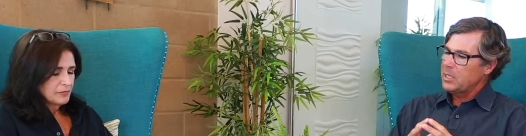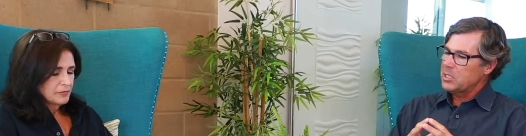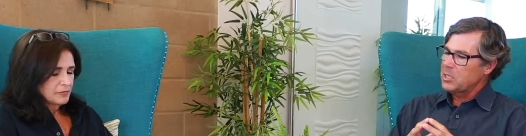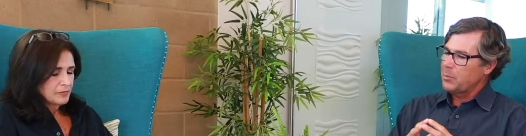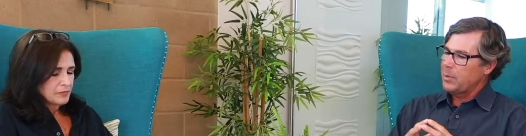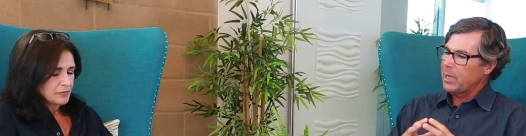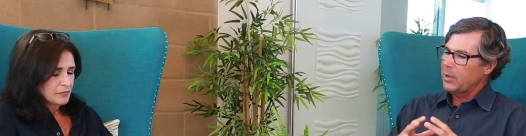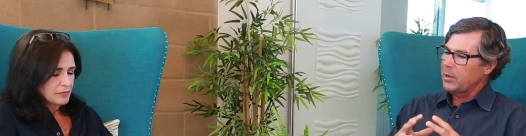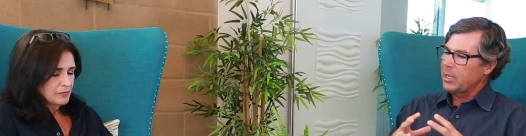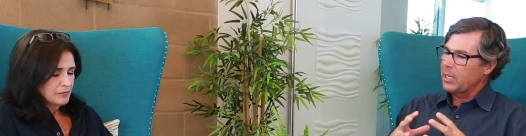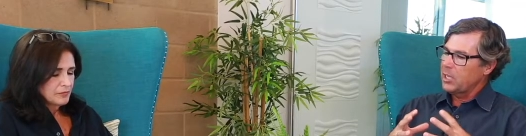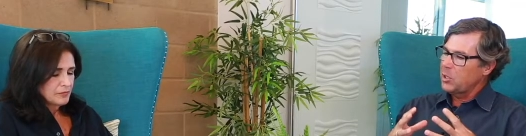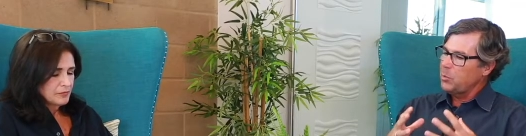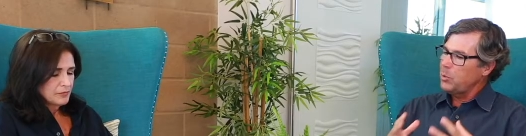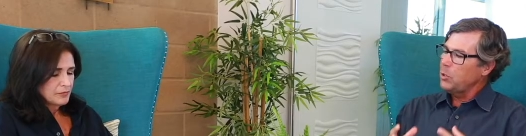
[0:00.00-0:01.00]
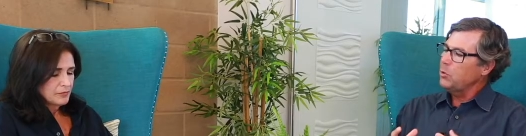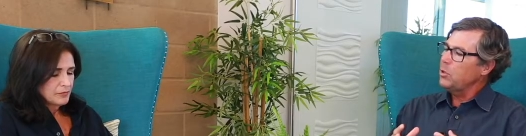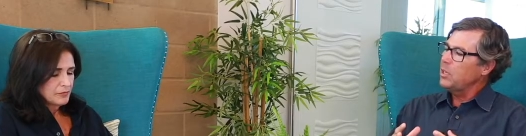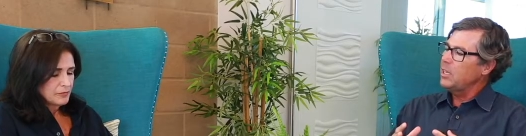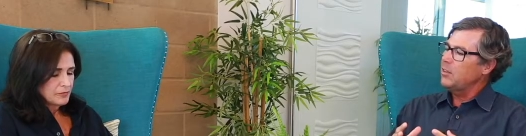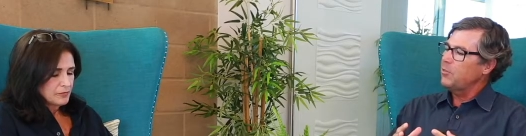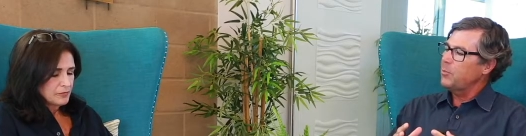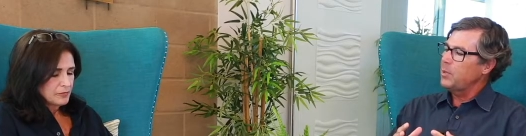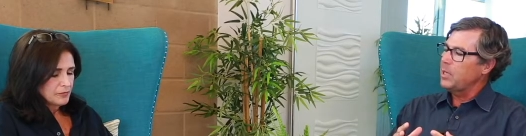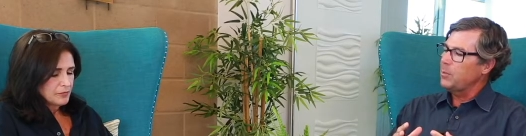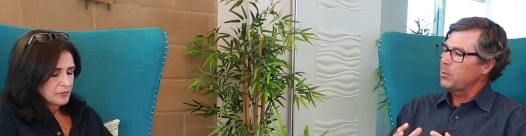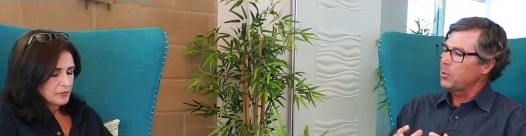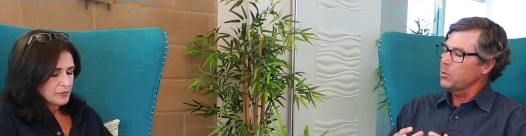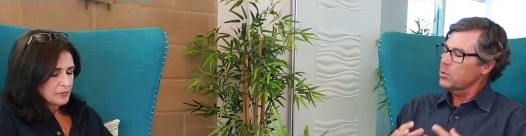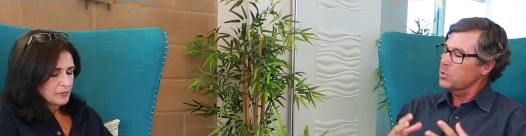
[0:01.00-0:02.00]
Speaker 1: It's about a community of
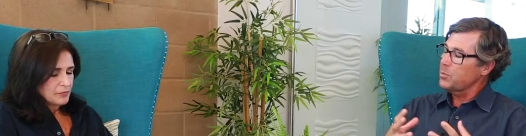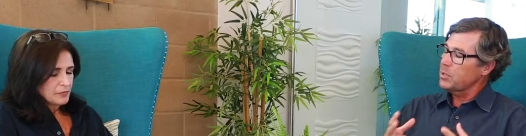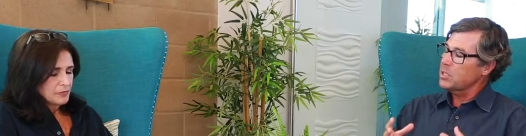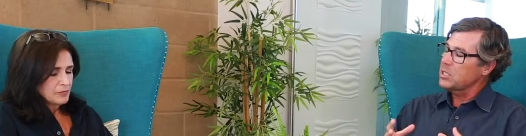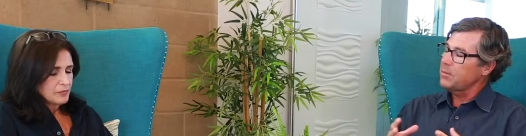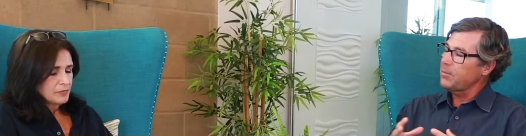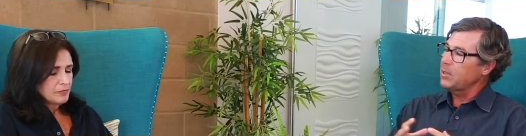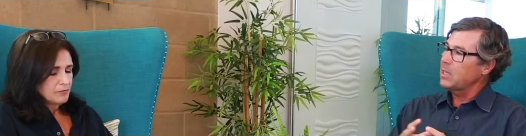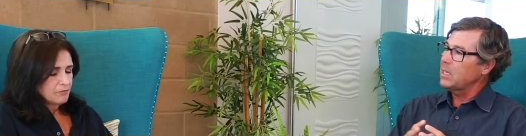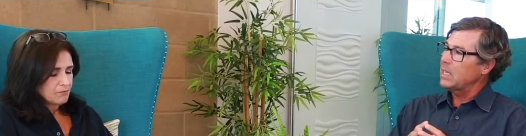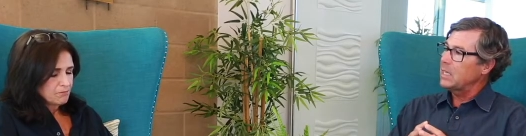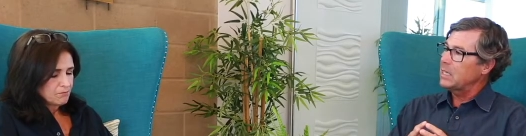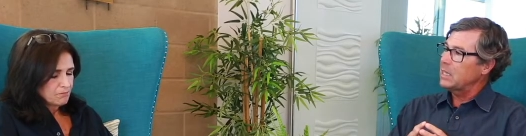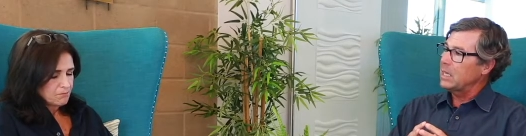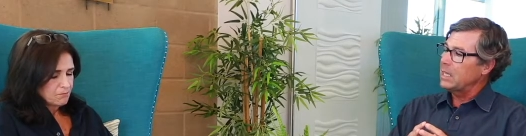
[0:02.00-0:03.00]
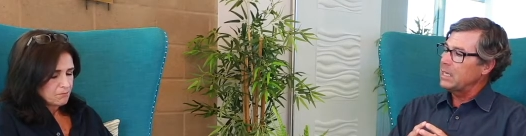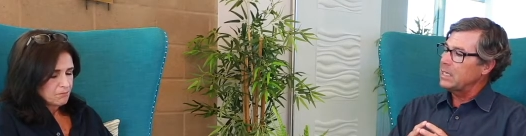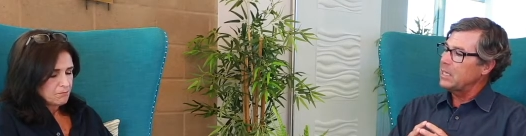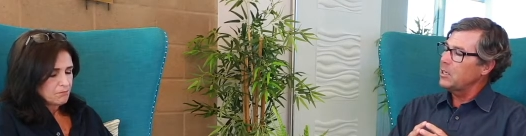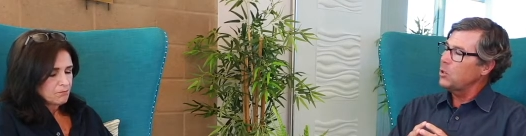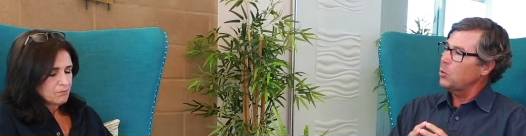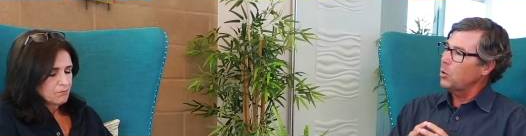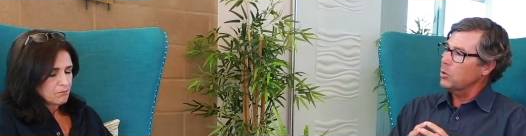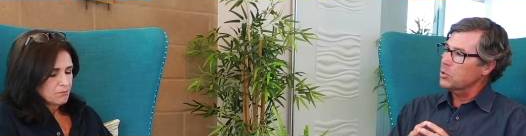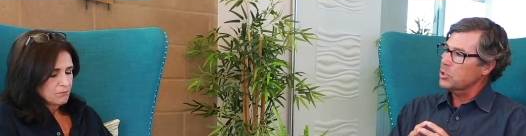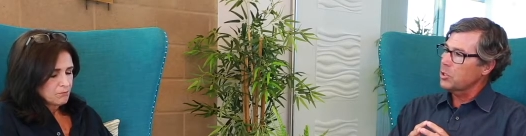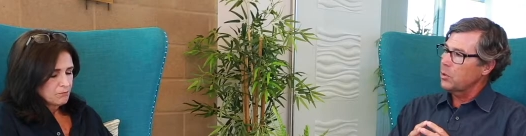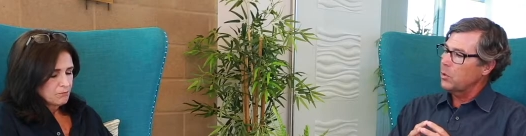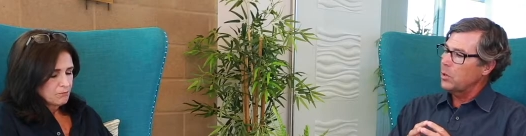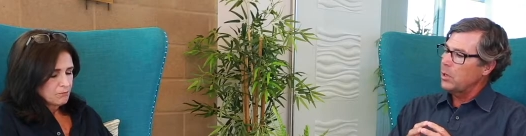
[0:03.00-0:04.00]
people, specifically in London, who
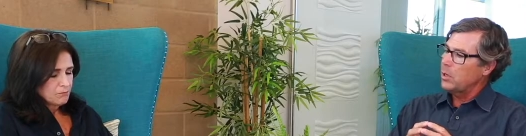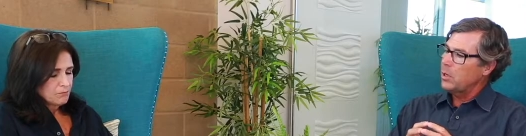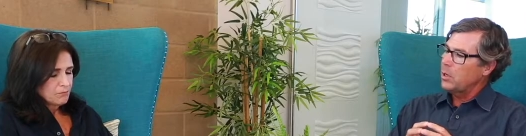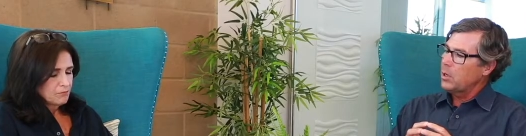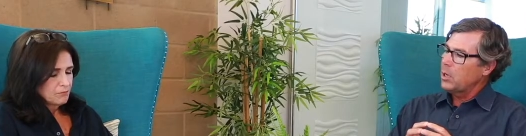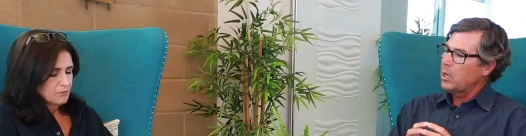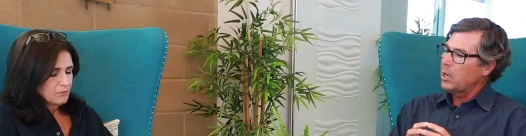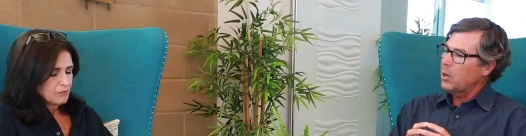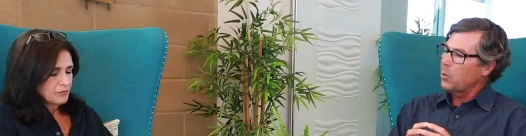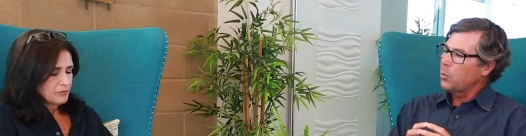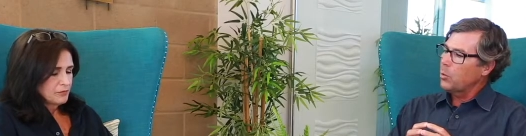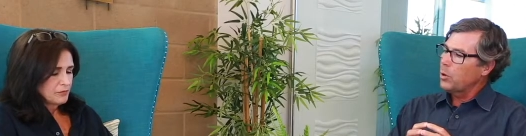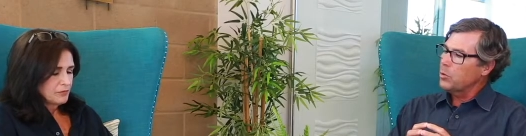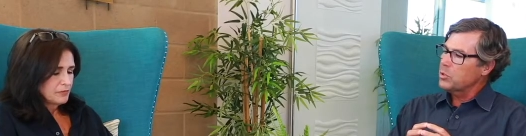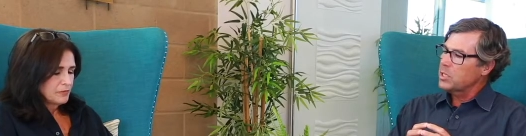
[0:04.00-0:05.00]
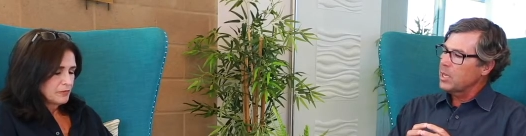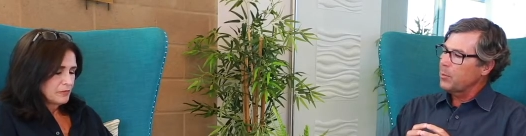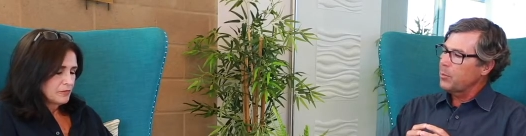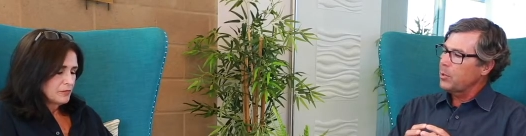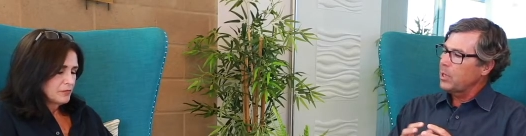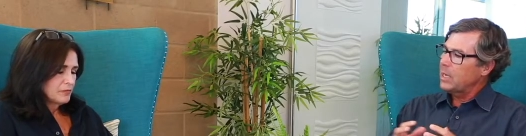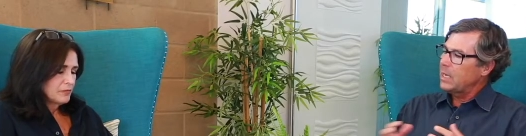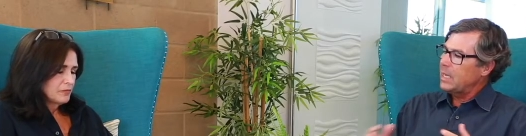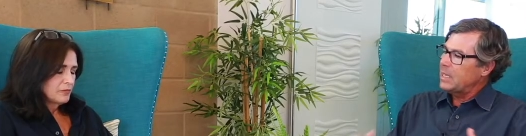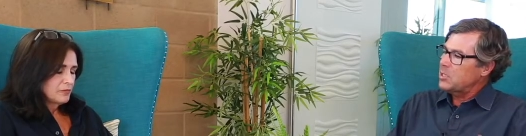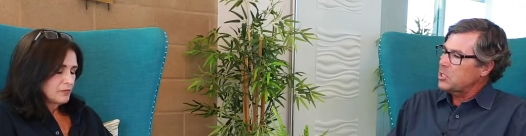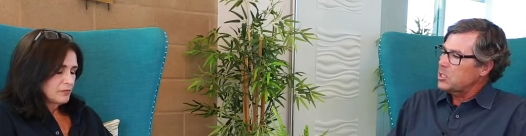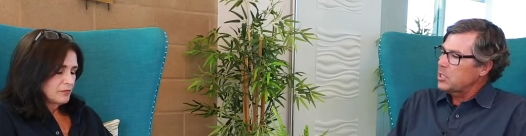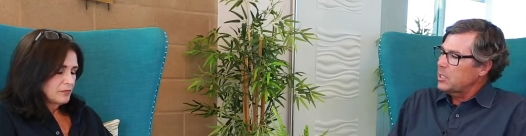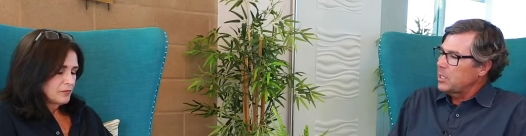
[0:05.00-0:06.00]
also uh, rose up
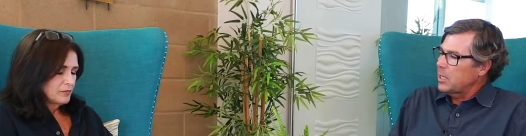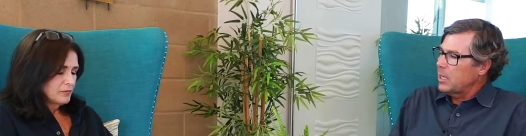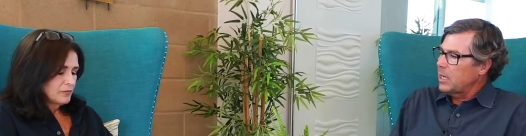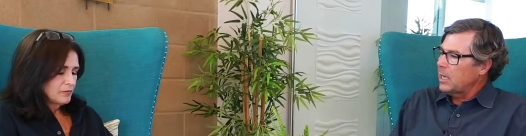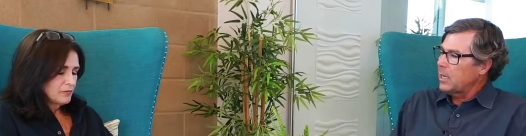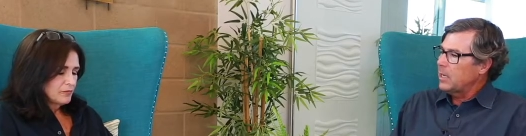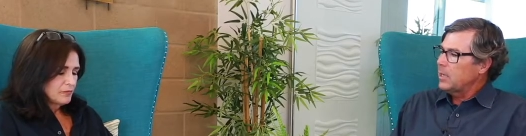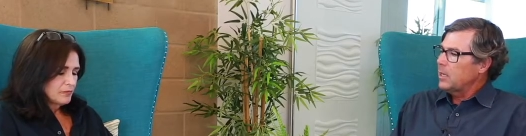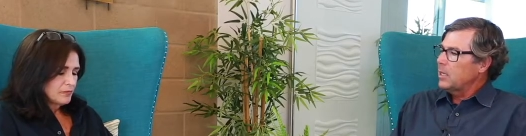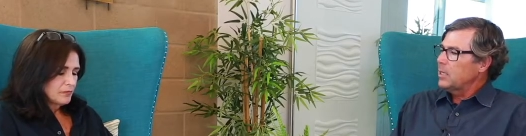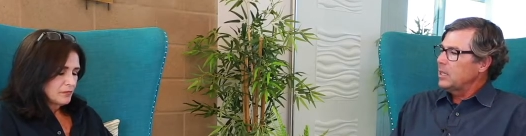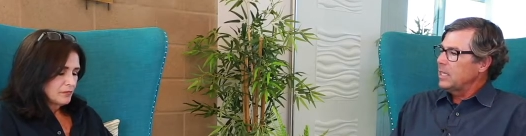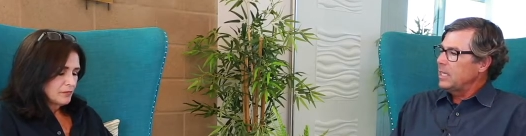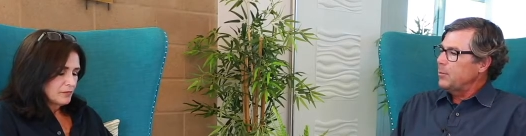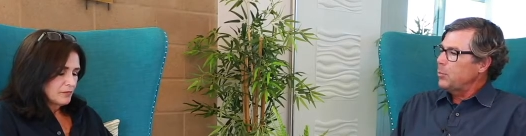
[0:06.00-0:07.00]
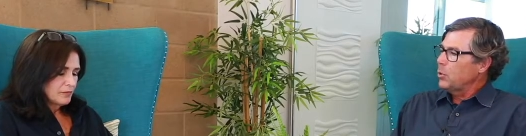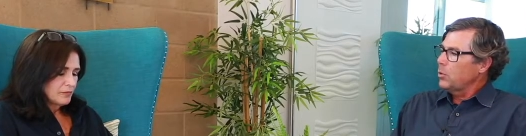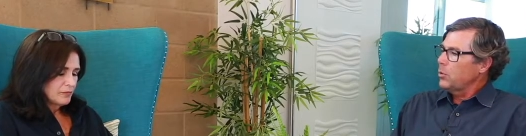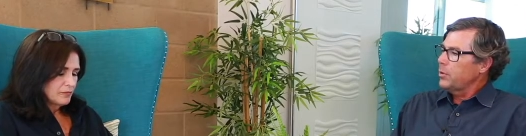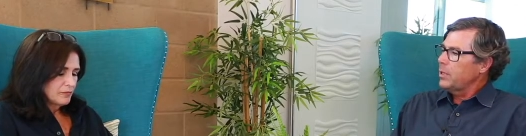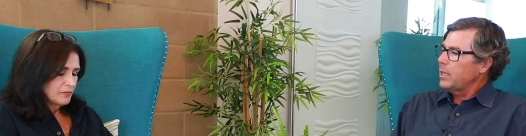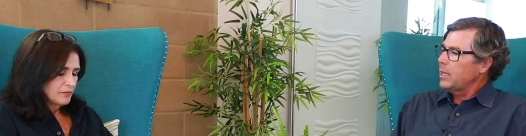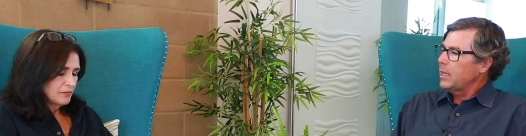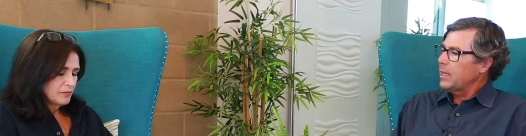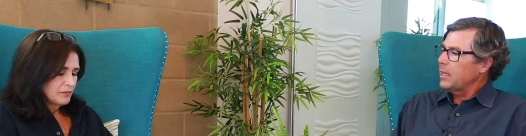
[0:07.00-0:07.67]
against uh, Leopold,